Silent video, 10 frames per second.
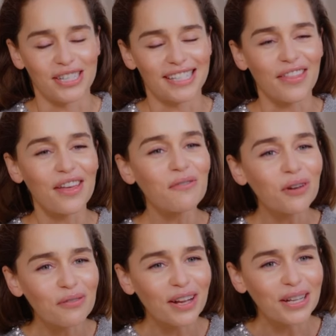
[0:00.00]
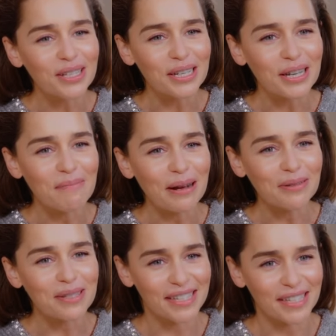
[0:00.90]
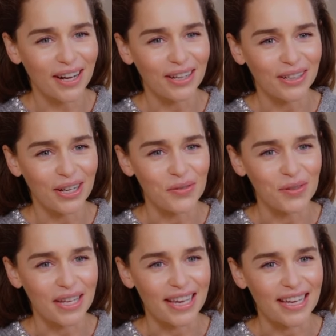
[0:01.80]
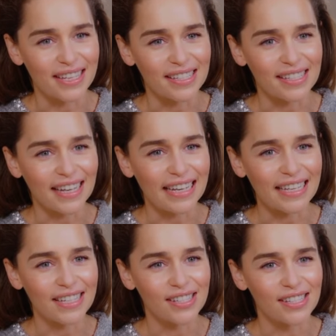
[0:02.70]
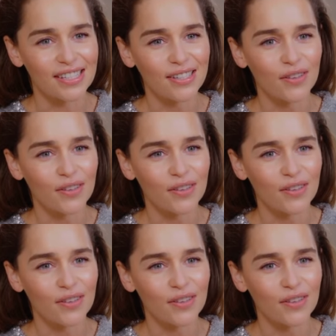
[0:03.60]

I think what I've learnt about style over the years is